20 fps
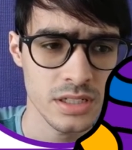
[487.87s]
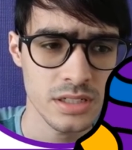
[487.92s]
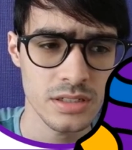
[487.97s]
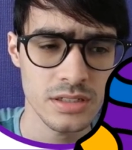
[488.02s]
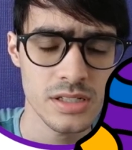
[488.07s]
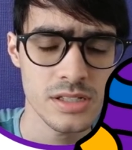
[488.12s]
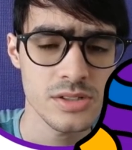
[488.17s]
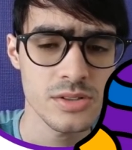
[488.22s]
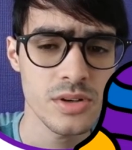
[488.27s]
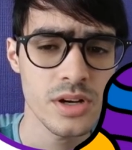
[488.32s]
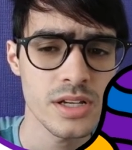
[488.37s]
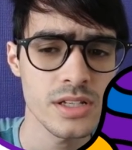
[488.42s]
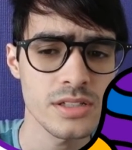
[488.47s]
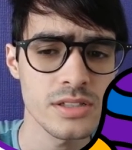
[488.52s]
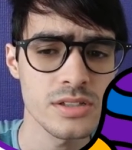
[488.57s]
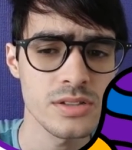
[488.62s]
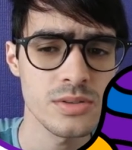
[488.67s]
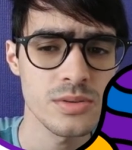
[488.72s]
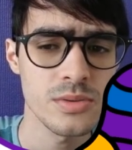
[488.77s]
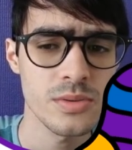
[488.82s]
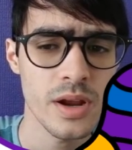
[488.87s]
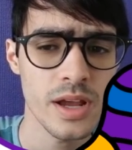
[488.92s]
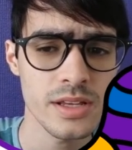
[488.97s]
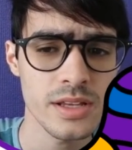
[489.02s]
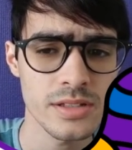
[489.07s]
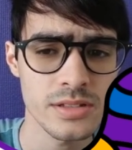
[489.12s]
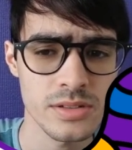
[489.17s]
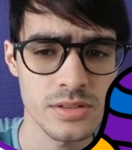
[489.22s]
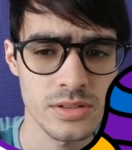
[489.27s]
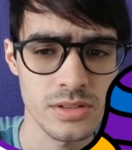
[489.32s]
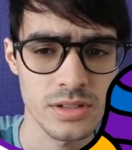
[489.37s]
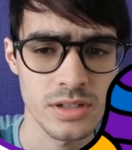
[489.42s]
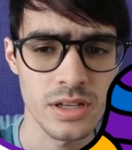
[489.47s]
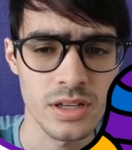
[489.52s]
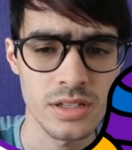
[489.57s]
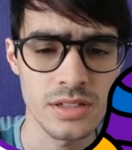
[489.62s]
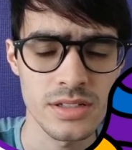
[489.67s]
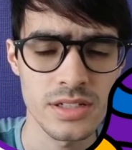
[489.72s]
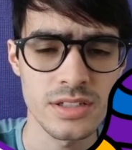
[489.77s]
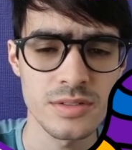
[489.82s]
that tries to rescue
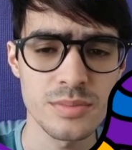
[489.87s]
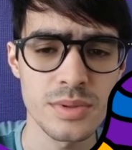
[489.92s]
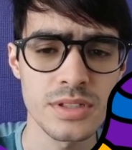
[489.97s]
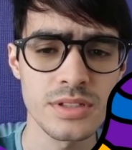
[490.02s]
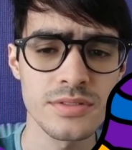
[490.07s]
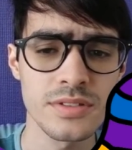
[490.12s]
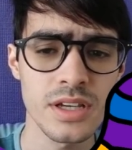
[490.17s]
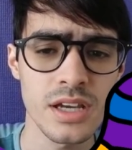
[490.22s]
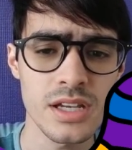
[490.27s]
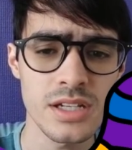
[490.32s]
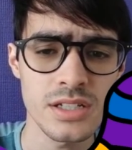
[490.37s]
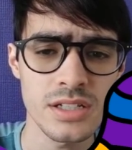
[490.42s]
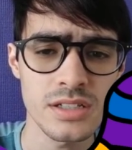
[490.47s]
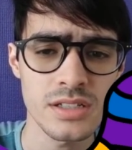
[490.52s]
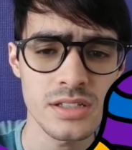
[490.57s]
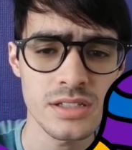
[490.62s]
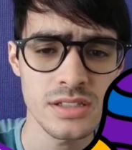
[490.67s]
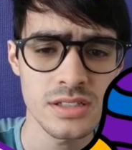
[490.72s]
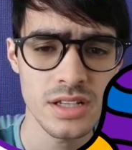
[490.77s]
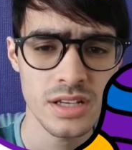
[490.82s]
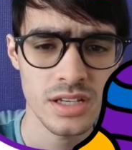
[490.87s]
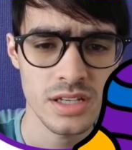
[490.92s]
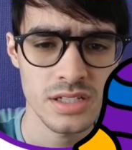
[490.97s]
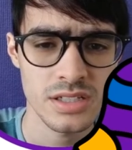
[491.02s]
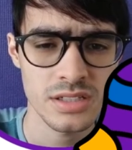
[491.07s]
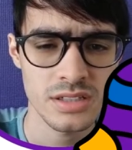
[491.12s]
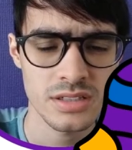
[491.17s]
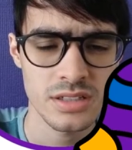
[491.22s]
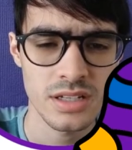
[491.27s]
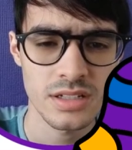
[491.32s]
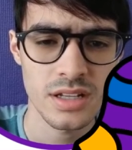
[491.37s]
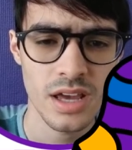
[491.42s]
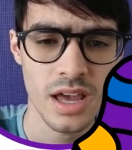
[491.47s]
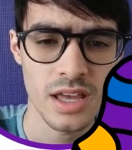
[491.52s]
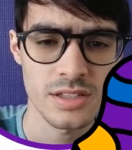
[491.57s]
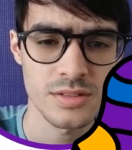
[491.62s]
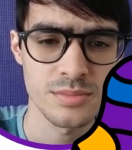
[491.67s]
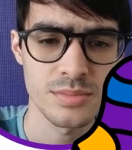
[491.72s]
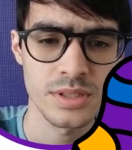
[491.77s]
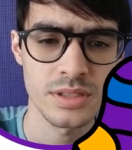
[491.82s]
the specification stage that
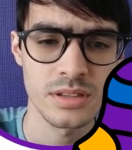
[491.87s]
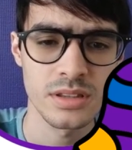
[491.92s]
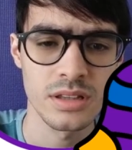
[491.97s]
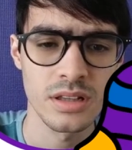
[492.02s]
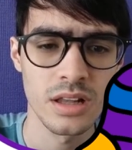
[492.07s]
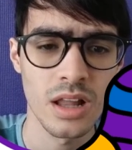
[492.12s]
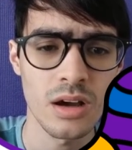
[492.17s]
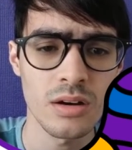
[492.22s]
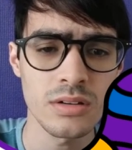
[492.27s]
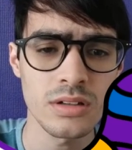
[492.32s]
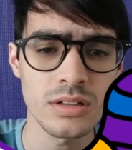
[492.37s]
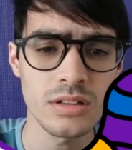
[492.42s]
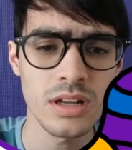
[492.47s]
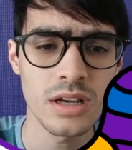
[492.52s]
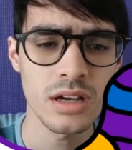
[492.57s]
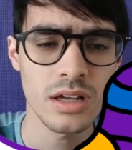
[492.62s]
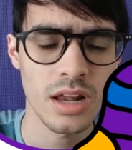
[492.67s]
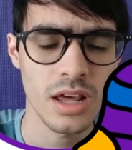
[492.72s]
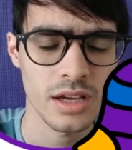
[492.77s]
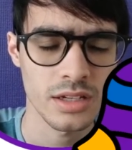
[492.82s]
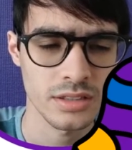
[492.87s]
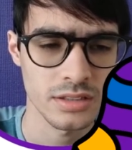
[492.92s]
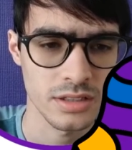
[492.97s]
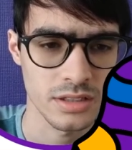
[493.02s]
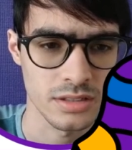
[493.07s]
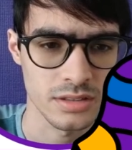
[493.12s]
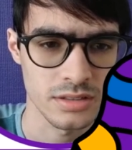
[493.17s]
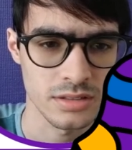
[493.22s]
has been long neglected.